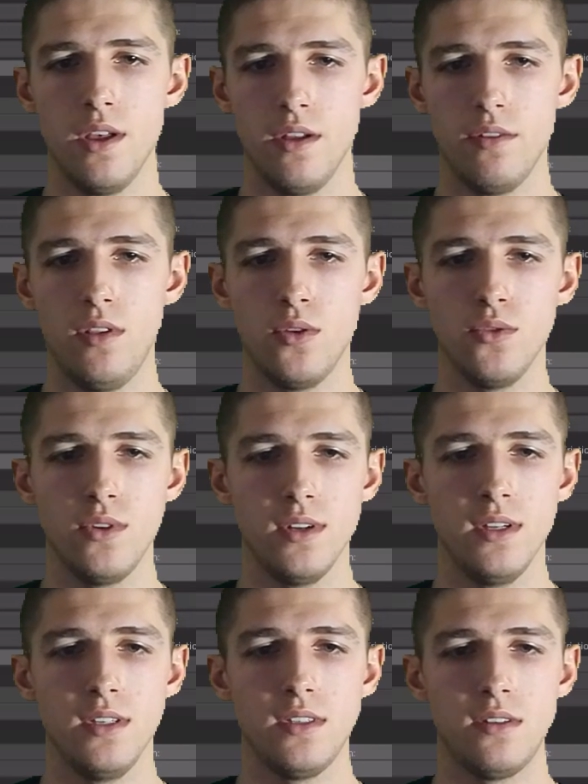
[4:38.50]
float
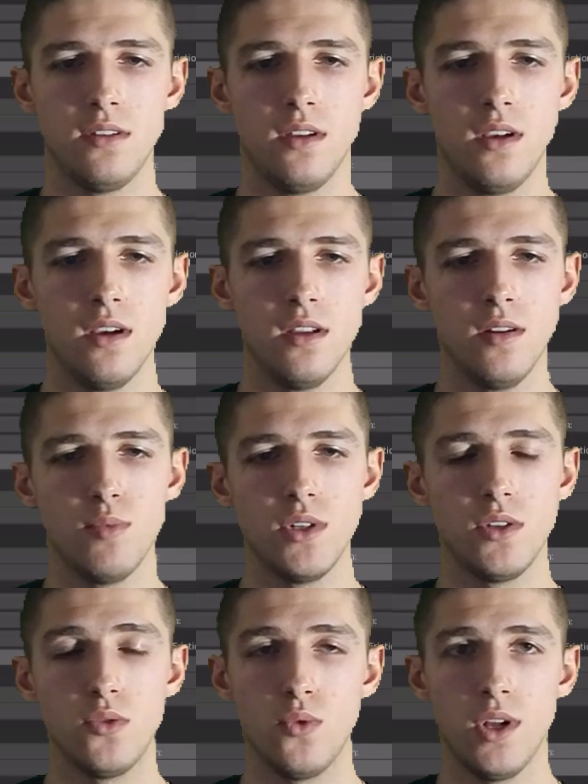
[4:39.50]
is a number
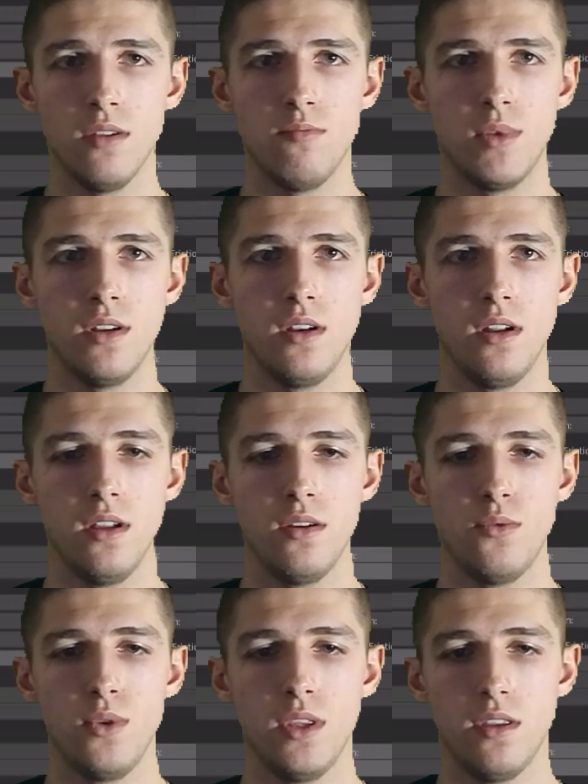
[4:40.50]
as well but
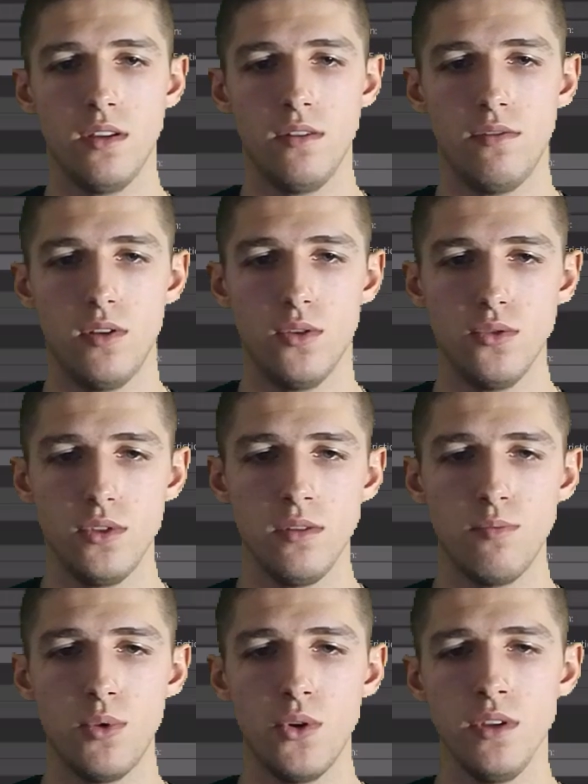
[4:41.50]
with a floating
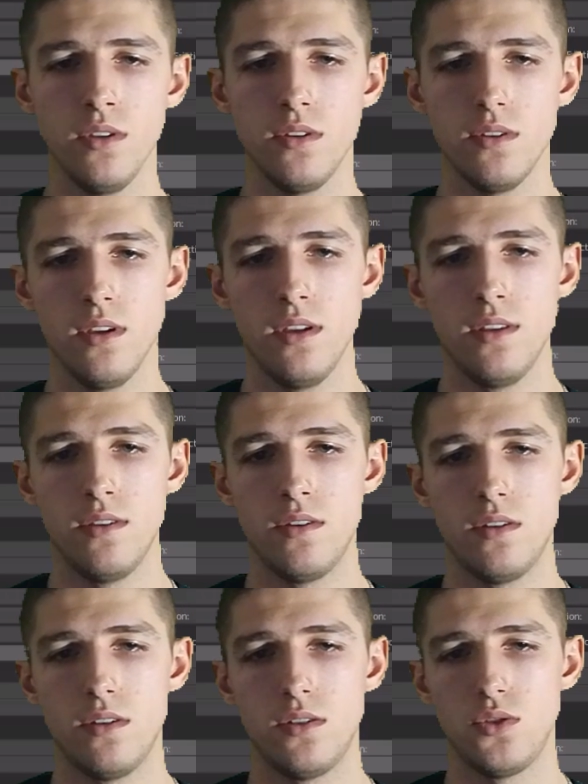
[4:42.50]
point, and
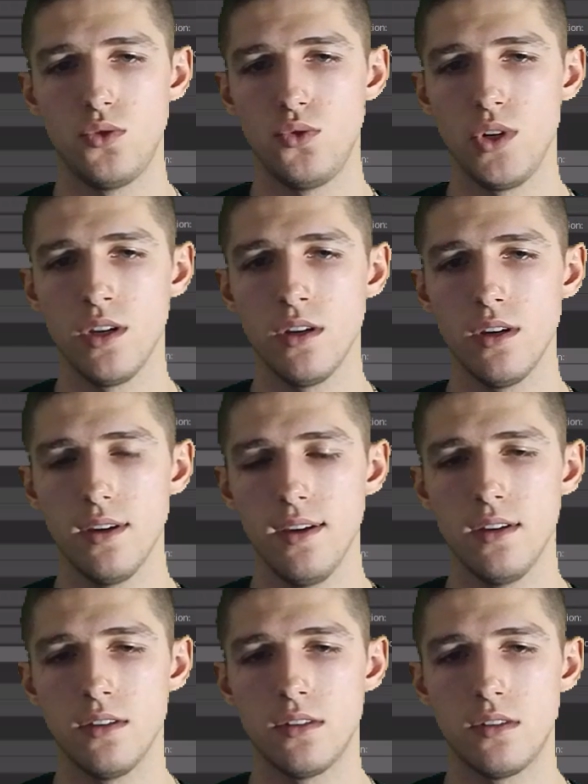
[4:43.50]
string
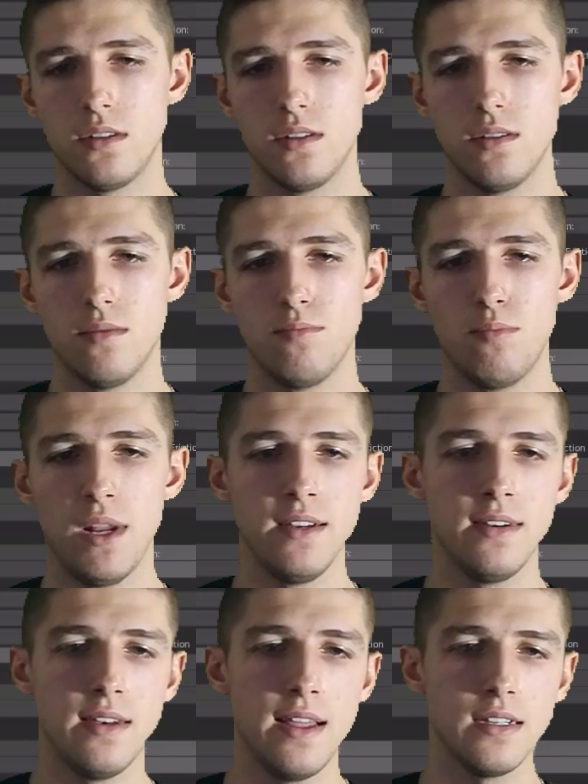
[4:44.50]
is
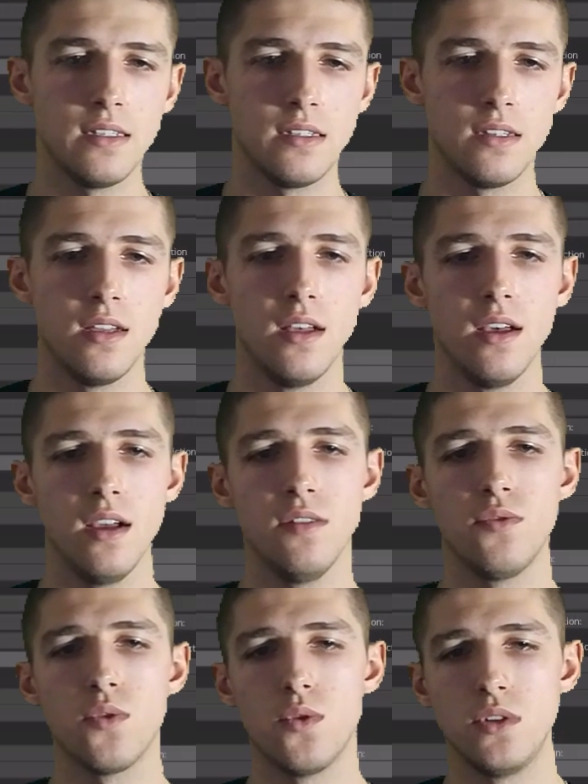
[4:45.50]
plain text, and
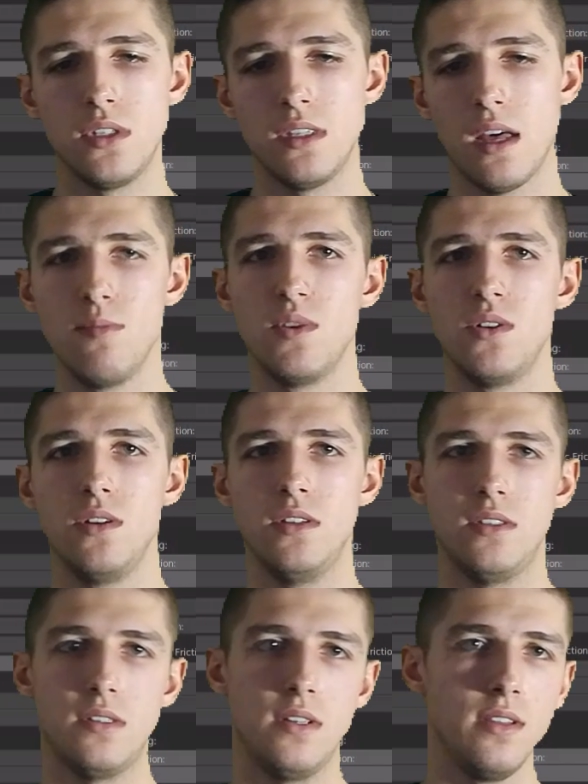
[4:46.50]
of course timer
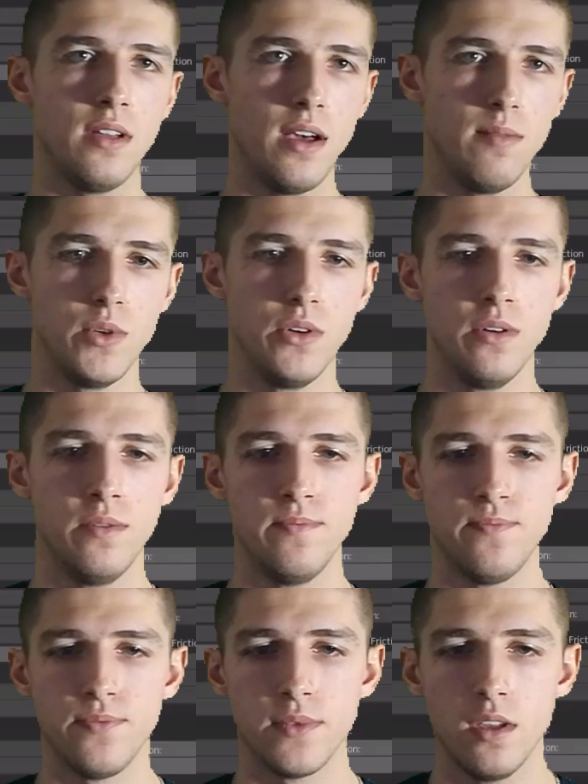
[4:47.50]
is a timer.
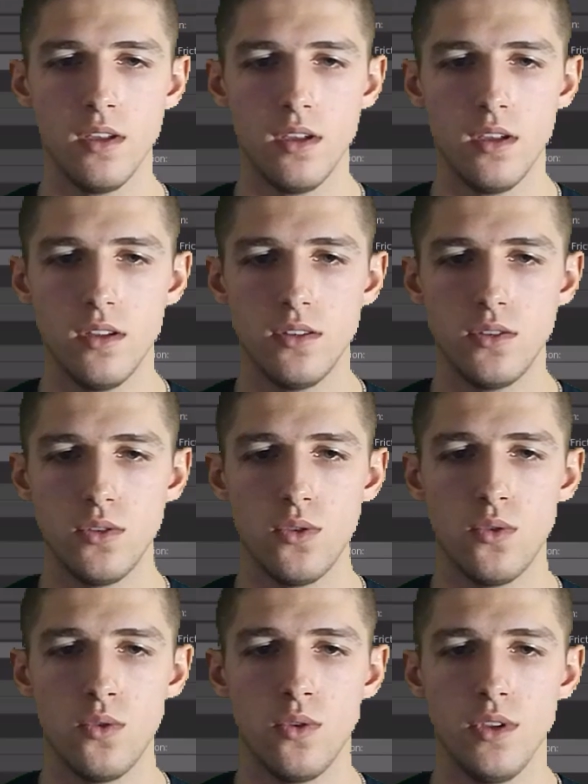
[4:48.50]

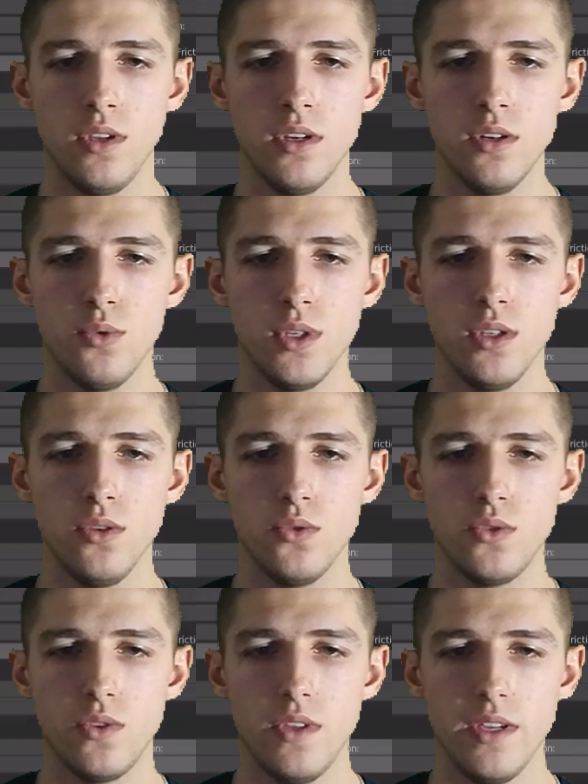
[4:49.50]
So here we
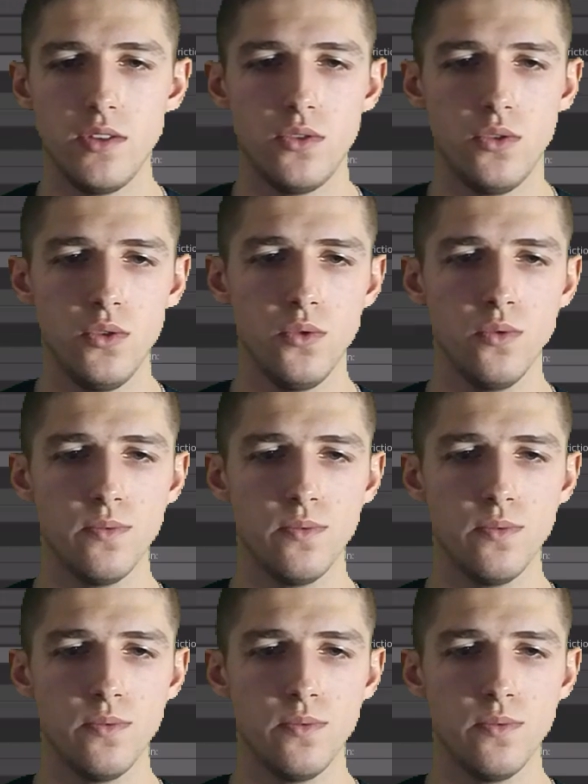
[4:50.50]
use these two,